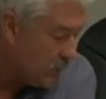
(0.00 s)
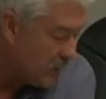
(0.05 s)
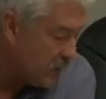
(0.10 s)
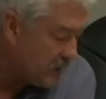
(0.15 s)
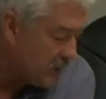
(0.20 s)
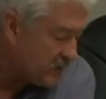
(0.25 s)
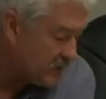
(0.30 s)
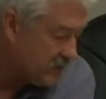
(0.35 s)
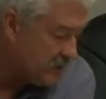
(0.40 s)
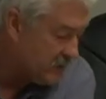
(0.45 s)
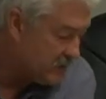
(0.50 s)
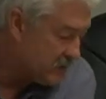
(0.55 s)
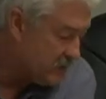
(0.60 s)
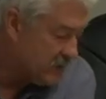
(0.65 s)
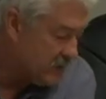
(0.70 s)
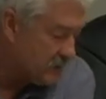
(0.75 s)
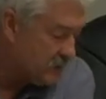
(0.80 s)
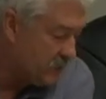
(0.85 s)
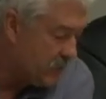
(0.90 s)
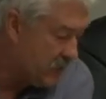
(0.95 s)
guess
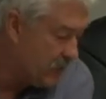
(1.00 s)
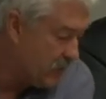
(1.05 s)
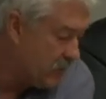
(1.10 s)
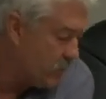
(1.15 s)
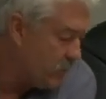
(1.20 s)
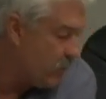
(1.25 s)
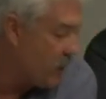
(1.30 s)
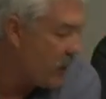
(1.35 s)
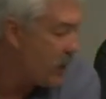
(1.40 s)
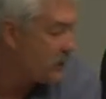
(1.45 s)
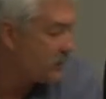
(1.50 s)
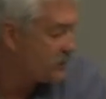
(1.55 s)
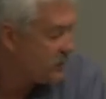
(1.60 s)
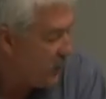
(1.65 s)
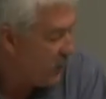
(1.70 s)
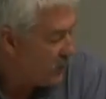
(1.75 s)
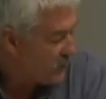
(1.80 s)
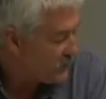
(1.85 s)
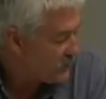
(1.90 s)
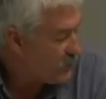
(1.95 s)
we
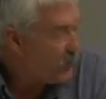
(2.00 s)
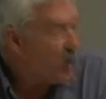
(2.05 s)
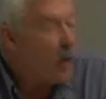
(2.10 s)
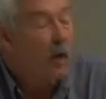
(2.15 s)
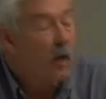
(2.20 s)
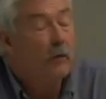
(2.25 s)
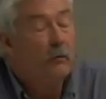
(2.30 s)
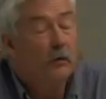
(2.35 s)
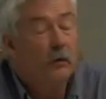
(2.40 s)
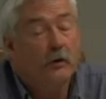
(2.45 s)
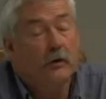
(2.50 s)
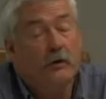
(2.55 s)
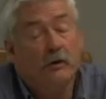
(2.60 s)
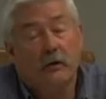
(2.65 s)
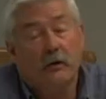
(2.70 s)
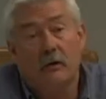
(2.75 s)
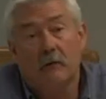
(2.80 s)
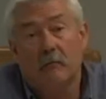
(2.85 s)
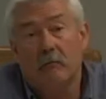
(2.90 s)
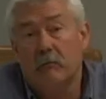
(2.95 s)
also armored
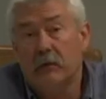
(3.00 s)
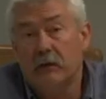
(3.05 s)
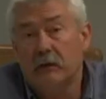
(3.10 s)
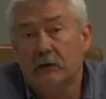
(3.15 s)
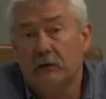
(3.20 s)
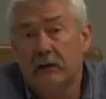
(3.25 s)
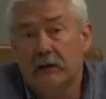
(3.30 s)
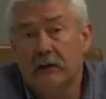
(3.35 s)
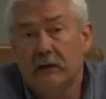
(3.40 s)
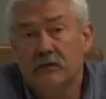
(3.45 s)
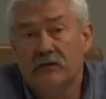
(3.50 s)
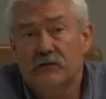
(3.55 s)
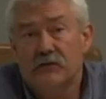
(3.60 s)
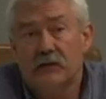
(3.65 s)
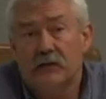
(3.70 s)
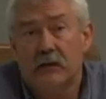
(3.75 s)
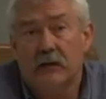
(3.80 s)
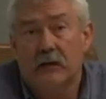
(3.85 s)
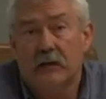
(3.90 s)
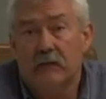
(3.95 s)
buildings
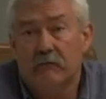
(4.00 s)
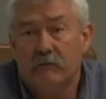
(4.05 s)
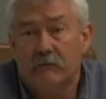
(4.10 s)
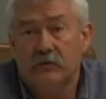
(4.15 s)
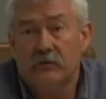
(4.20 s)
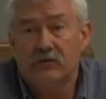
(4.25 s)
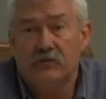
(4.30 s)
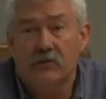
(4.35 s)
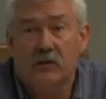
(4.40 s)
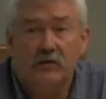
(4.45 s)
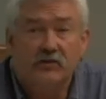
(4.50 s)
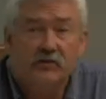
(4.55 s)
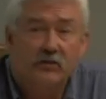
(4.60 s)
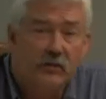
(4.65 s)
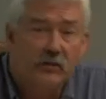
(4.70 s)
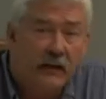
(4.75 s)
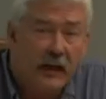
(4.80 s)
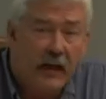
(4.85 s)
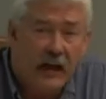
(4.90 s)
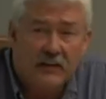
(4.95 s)
and infrastructure,
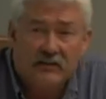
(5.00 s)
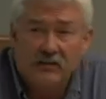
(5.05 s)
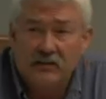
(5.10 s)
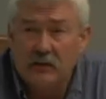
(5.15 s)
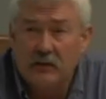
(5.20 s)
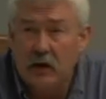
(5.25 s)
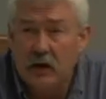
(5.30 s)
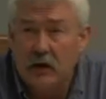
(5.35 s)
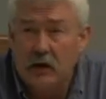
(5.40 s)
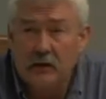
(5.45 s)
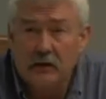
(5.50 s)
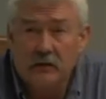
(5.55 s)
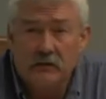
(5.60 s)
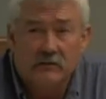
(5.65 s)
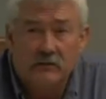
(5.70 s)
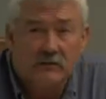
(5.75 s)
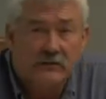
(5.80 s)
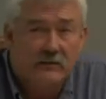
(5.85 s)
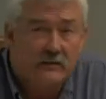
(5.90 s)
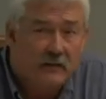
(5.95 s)
gas
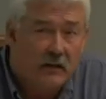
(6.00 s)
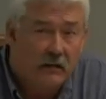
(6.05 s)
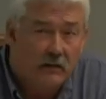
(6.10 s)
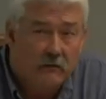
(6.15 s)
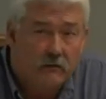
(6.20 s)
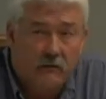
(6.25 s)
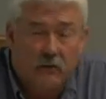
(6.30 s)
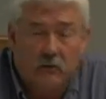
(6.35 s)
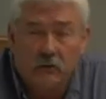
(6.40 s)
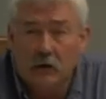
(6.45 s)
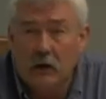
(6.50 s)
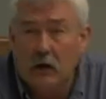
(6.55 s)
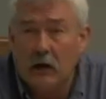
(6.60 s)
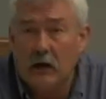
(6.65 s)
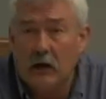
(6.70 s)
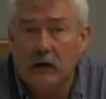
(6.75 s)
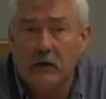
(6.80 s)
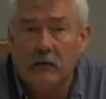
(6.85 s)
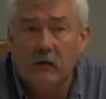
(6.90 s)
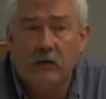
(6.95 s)
lines, telephone
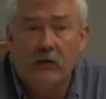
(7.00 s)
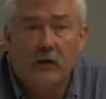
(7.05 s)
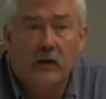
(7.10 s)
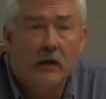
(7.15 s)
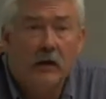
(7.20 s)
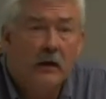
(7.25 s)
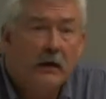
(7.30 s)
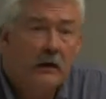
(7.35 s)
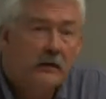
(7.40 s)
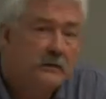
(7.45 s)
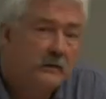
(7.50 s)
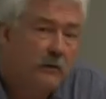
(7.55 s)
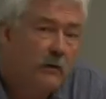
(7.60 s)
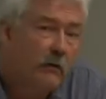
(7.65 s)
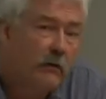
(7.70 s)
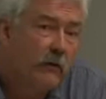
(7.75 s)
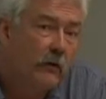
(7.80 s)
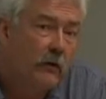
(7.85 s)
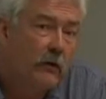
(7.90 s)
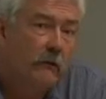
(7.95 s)
lines, some
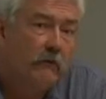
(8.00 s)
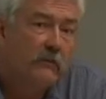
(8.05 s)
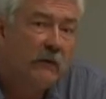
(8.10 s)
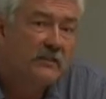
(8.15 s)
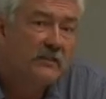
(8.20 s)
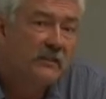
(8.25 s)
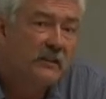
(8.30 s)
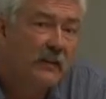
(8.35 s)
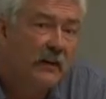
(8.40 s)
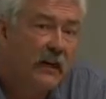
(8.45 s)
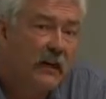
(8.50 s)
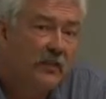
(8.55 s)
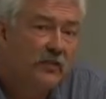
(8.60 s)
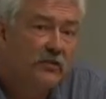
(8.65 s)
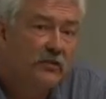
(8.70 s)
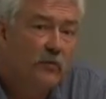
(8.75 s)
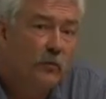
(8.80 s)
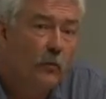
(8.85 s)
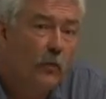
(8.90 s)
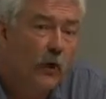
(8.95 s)
of our
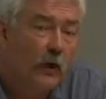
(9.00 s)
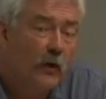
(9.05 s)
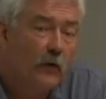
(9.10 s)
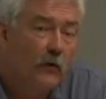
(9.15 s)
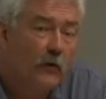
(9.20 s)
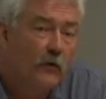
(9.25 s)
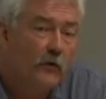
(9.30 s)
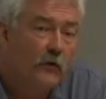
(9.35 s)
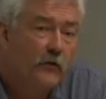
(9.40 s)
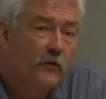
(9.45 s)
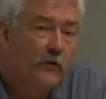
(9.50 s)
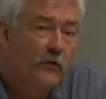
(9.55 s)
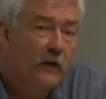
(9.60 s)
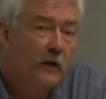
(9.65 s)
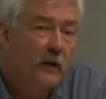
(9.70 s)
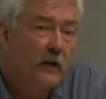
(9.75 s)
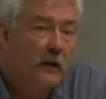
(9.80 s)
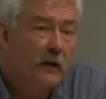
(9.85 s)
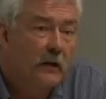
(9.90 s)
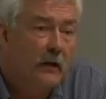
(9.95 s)
investigation wells
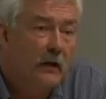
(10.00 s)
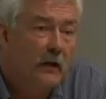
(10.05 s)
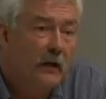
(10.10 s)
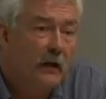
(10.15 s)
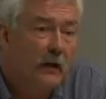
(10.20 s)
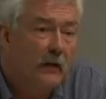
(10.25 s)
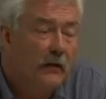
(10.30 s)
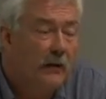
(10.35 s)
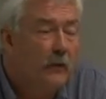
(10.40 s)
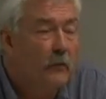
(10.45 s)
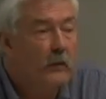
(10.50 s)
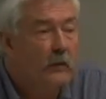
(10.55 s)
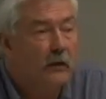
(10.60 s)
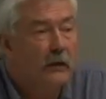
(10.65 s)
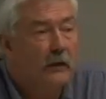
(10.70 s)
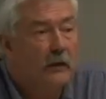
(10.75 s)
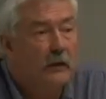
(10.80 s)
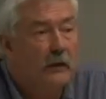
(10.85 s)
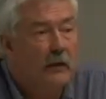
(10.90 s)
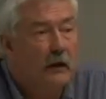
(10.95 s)
that
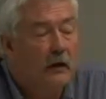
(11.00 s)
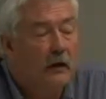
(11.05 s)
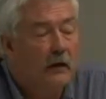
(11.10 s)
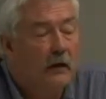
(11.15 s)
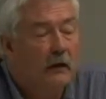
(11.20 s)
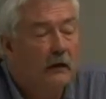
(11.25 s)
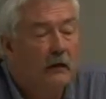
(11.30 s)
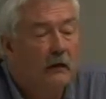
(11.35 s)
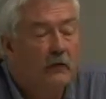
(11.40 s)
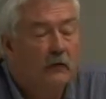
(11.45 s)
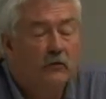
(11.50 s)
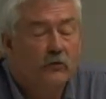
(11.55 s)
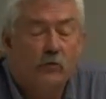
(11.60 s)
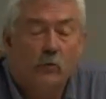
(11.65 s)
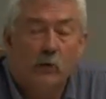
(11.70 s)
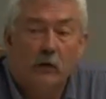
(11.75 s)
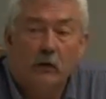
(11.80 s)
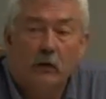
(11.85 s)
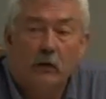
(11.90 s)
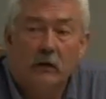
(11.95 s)
we
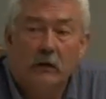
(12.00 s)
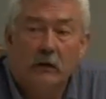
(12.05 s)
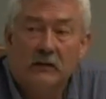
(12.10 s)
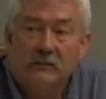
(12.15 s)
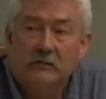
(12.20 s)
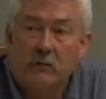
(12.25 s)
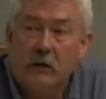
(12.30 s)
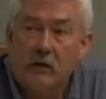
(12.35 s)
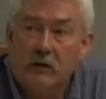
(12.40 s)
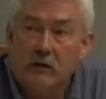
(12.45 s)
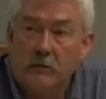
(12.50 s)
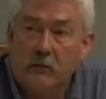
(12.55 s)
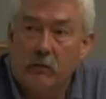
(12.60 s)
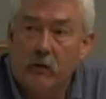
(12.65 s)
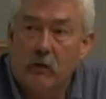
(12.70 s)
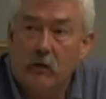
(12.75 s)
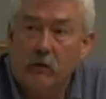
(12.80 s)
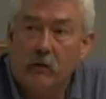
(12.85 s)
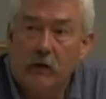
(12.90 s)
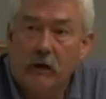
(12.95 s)
drill as part of the
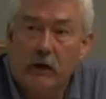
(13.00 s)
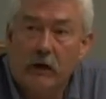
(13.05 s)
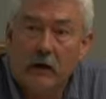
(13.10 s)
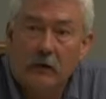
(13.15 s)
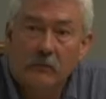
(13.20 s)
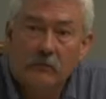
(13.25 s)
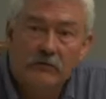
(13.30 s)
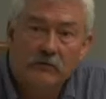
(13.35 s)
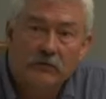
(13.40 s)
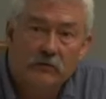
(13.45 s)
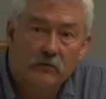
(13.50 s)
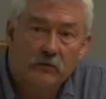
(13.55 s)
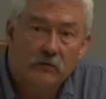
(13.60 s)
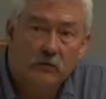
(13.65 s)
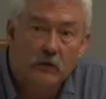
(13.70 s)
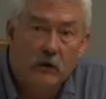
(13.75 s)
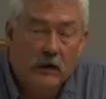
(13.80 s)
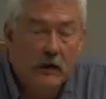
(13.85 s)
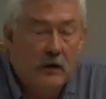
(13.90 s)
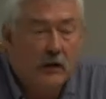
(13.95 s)
program to
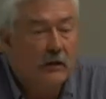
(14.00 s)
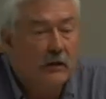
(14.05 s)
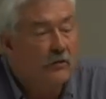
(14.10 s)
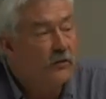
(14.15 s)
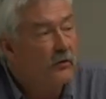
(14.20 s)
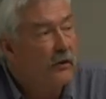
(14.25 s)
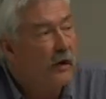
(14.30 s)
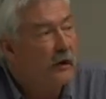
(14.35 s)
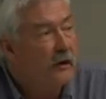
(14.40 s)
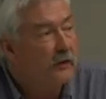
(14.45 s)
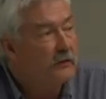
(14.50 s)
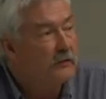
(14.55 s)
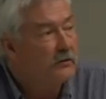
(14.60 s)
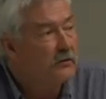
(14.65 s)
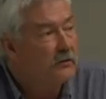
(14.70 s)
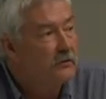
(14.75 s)
try to